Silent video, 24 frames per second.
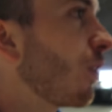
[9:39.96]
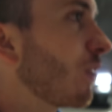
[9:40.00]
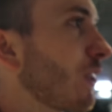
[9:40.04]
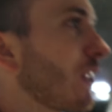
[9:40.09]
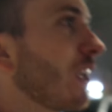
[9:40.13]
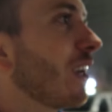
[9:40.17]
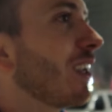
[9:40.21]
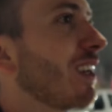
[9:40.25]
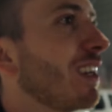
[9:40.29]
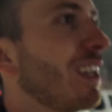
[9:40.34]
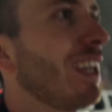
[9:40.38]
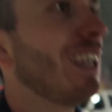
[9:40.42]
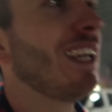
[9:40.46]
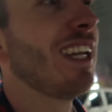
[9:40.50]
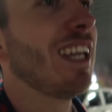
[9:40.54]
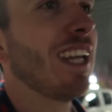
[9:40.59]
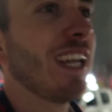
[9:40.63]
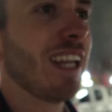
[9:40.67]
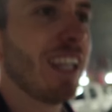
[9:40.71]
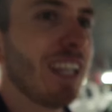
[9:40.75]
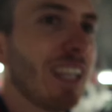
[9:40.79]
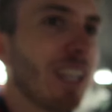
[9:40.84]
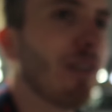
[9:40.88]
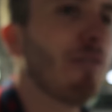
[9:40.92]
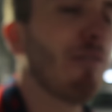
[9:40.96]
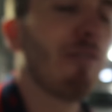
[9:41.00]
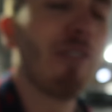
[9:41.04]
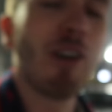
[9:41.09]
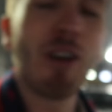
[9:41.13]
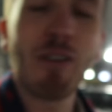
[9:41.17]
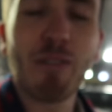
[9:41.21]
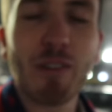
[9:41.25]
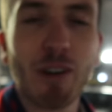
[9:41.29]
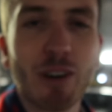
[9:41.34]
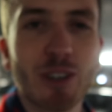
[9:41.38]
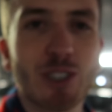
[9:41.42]
content
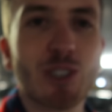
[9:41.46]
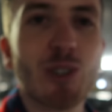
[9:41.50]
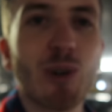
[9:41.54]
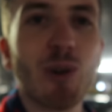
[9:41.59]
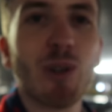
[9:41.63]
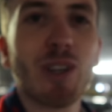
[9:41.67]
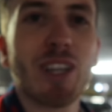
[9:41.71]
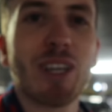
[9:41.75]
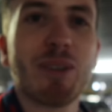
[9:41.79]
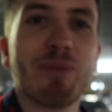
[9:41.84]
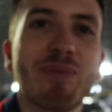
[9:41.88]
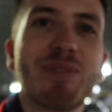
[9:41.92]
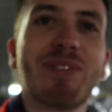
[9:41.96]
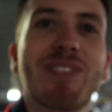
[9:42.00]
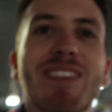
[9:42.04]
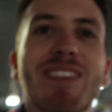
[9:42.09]
very, very shortly.